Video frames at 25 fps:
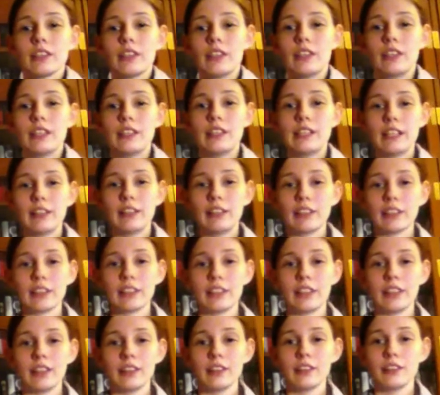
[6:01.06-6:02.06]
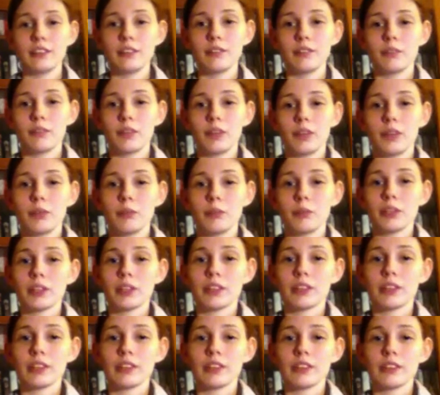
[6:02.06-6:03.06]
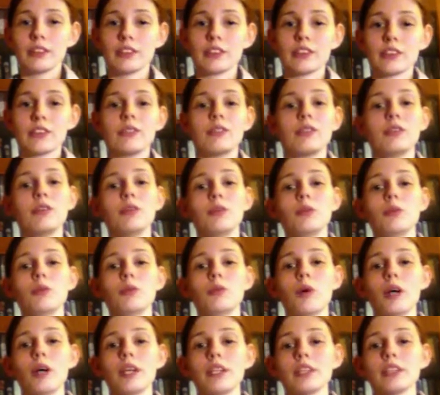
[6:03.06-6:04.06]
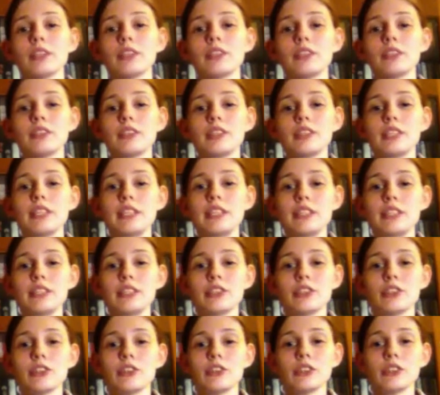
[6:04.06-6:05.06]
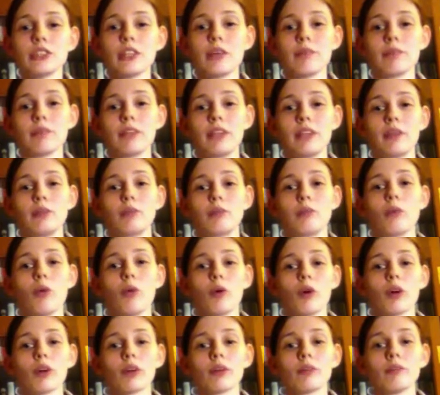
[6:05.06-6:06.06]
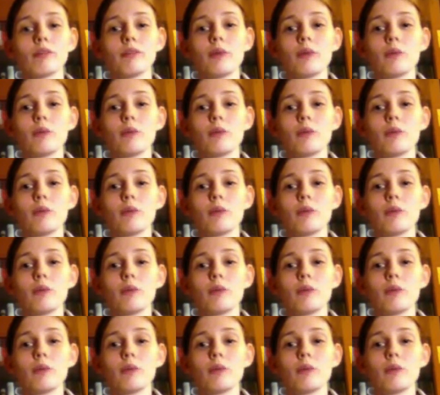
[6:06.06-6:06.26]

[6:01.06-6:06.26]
a delicate one because you want to tease to something more